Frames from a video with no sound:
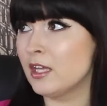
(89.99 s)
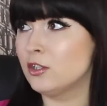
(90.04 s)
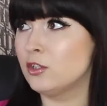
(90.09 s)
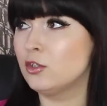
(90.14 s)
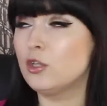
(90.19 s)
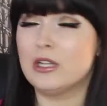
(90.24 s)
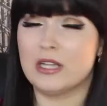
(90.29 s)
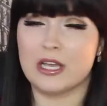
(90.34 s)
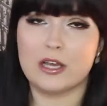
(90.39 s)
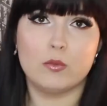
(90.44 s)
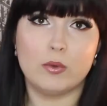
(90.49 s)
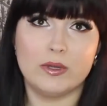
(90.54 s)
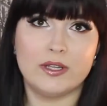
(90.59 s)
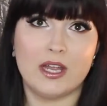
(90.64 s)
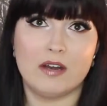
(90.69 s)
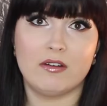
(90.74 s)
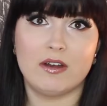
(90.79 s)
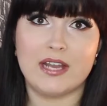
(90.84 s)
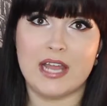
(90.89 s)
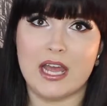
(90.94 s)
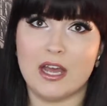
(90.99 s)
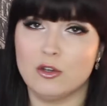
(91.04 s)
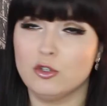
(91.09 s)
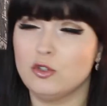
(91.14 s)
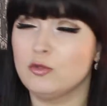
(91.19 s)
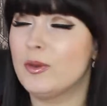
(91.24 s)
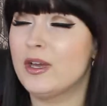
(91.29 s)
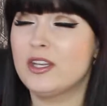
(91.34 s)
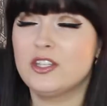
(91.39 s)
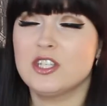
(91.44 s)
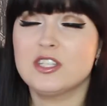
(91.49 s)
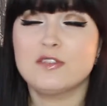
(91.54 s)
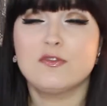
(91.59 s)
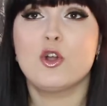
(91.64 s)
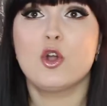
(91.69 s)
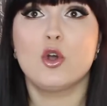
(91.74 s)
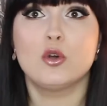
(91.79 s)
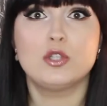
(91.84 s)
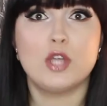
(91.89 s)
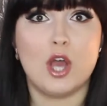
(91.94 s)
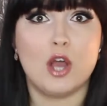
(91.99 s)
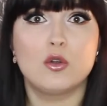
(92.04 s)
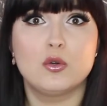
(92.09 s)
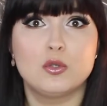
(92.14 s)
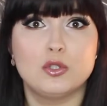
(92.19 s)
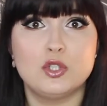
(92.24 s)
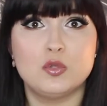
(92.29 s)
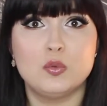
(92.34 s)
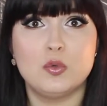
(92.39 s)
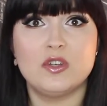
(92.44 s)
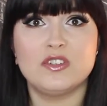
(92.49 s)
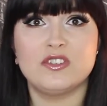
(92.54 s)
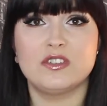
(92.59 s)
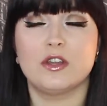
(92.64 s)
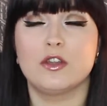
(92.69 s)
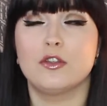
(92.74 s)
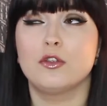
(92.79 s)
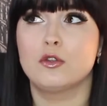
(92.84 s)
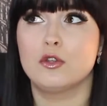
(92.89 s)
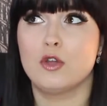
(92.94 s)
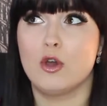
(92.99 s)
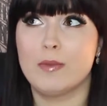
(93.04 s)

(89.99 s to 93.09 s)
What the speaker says: no, like when I ran out, but I just forgot how good it was, and I thought,